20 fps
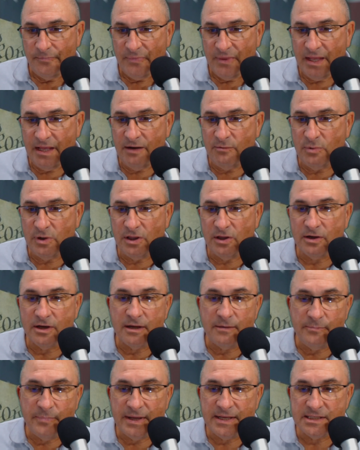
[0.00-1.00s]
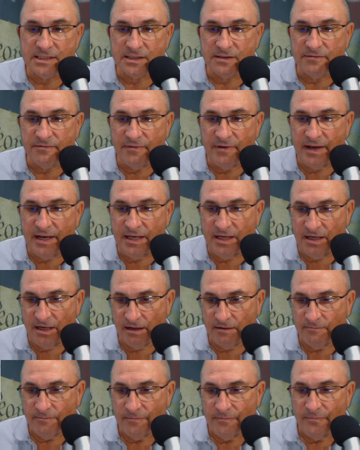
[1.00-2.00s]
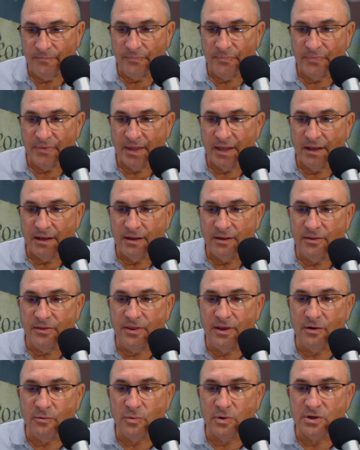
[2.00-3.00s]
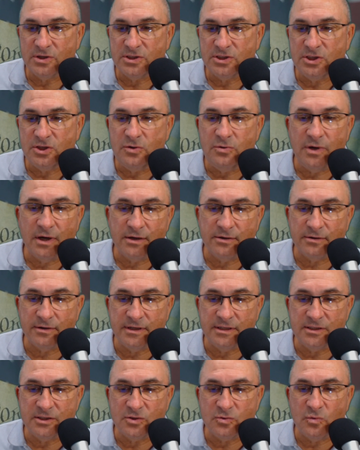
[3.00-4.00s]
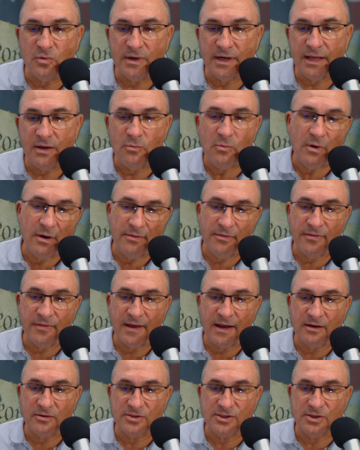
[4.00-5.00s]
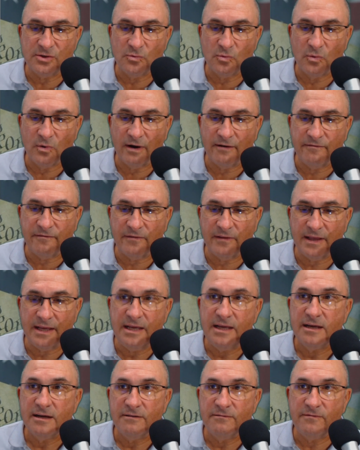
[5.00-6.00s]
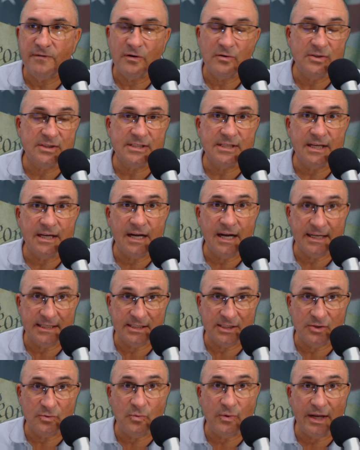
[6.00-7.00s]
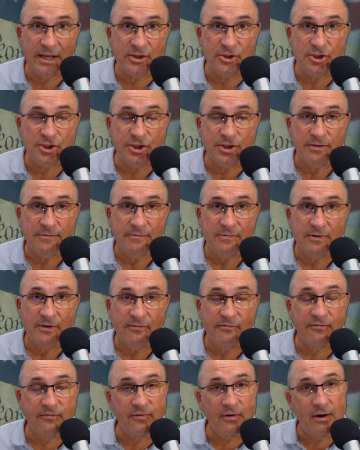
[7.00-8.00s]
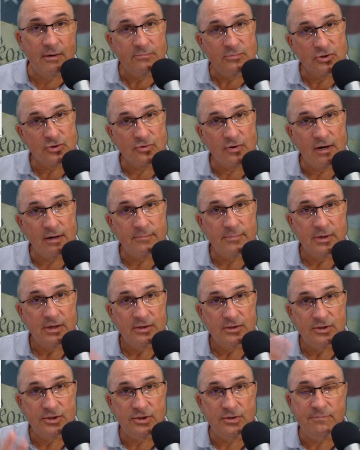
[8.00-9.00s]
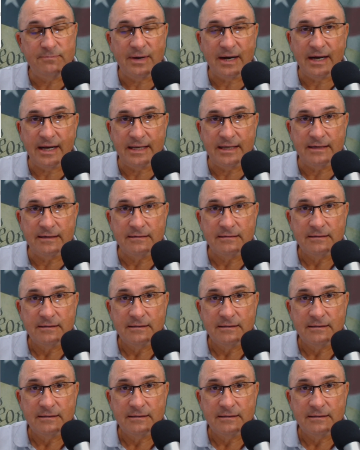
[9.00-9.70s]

And we look in Pennsylvania, there were 221,000 roughly votes that got switched from Trump to Biden.